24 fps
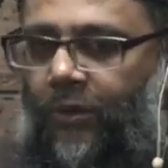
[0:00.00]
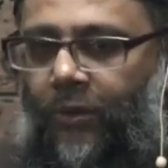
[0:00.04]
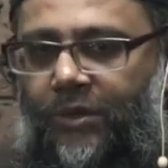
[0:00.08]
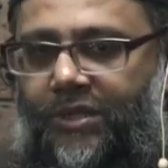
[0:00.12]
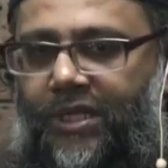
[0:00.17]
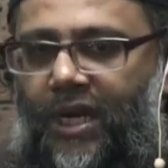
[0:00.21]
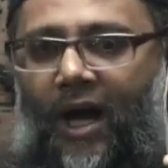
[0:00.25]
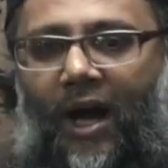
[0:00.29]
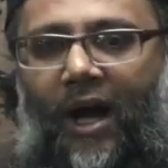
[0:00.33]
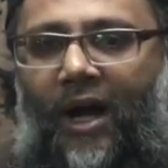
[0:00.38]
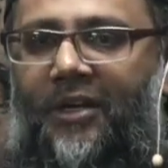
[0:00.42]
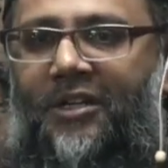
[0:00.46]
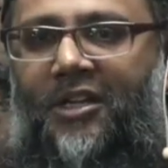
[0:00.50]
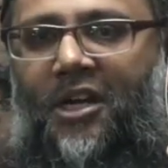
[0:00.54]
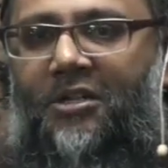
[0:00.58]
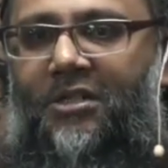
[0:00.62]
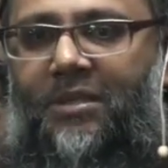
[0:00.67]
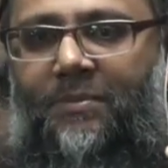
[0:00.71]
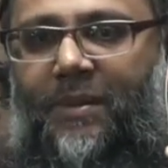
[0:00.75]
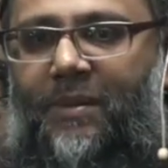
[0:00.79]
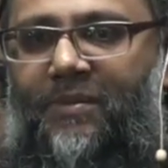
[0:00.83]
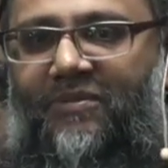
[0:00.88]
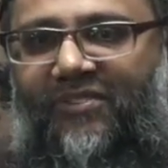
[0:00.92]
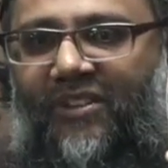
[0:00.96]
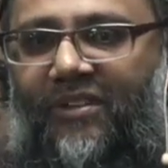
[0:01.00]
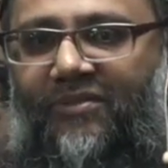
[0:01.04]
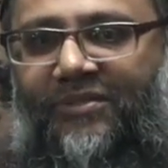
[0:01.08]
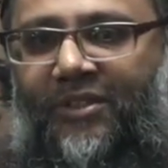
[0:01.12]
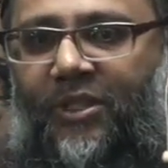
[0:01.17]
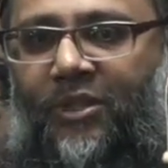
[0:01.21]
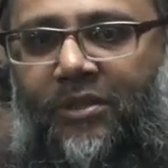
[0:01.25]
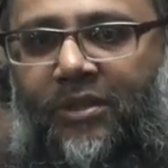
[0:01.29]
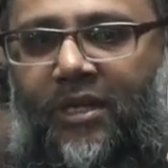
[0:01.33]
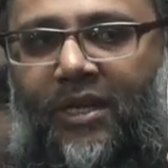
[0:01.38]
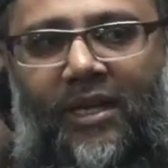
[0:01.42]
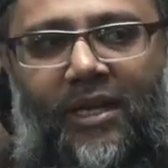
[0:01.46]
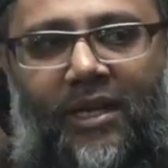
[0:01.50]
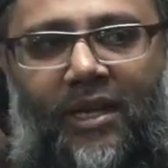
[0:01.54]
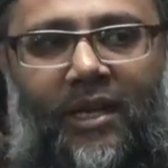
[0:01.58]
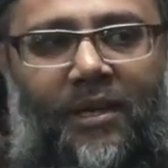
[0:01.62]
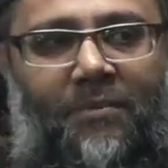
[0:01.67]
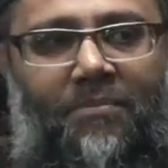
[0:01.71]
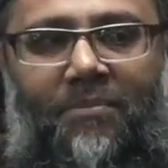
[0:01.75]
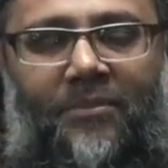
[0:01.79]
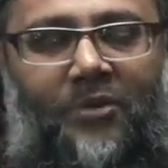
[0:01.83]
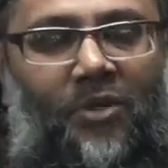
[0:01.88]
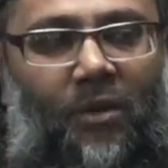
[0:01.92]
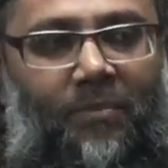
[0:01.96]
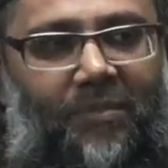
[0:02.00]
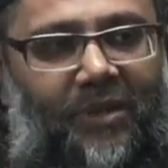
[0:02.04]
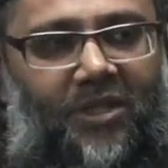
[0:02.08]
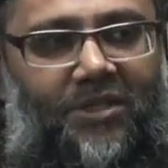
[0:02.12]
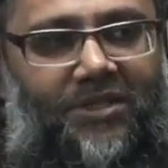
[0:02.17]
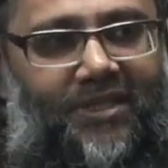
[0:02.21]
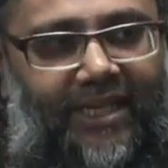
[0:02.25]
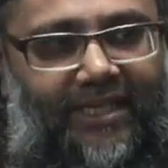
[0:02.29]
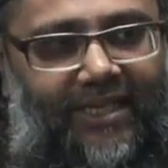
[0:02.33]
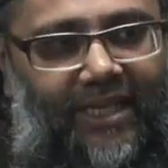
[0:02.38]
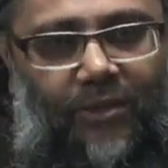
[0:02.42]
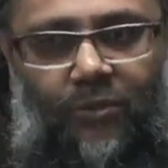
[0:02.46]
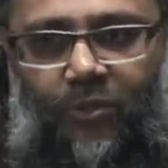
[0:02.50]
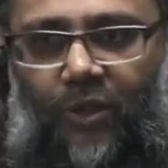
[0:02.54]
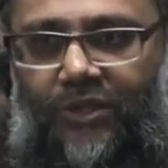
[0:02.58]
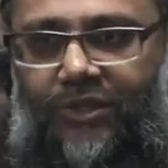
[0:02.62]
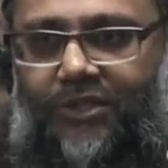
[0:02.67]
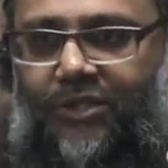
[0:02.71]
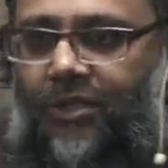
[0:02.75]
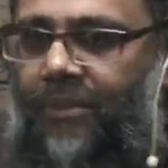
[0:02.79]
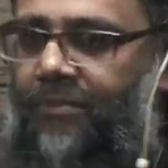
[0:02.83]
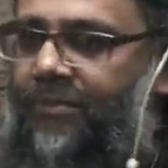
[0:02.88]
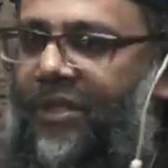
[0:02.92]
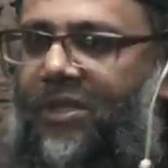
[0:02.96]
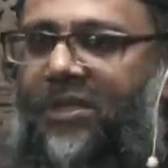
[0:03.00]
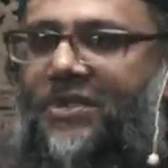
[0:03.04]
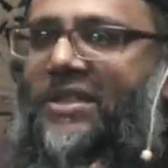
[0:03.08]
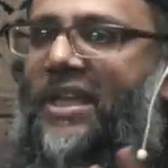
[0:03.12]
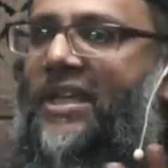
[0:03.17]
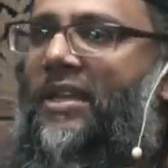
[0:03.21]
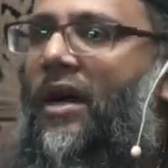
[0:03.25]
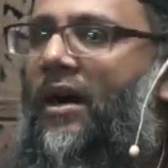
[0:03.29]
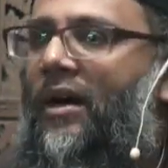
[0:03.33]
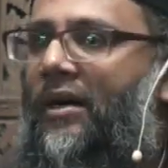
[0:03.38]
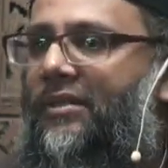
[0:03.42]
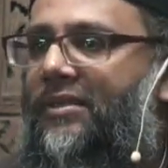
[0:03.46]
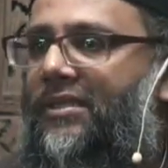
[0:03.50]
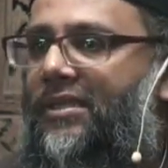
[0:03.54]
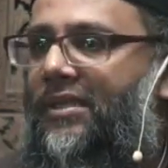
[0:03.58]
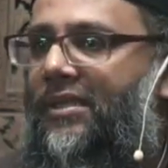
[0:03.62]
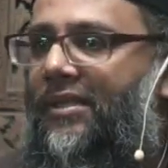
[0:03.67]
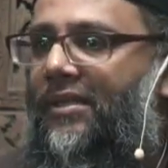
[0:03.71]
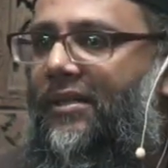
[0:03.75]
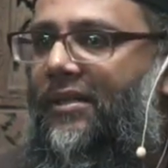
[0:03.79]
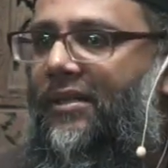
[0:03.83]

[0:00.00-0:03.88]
quarter aren't going to be fulfilled, not because they didn't want to, because they can't.